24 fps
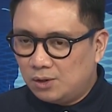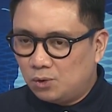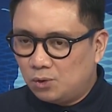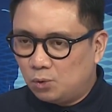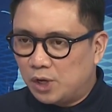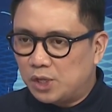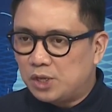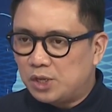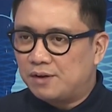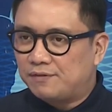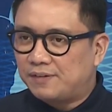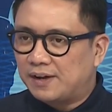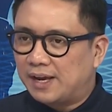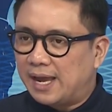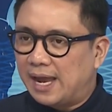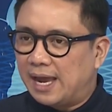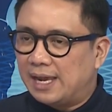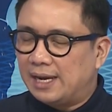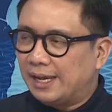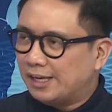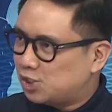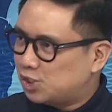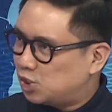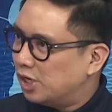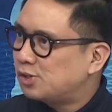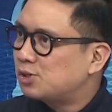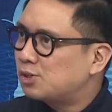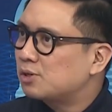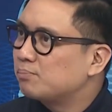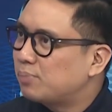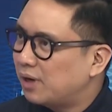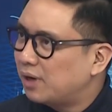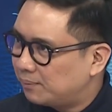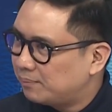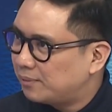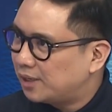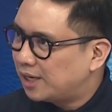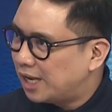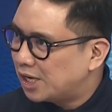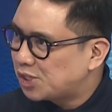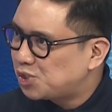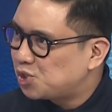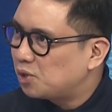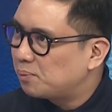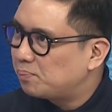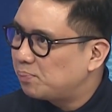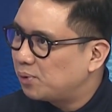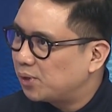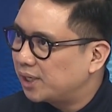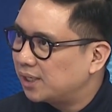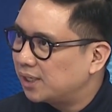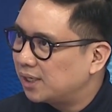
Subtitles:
when you have a guy like Jason Brickman as your point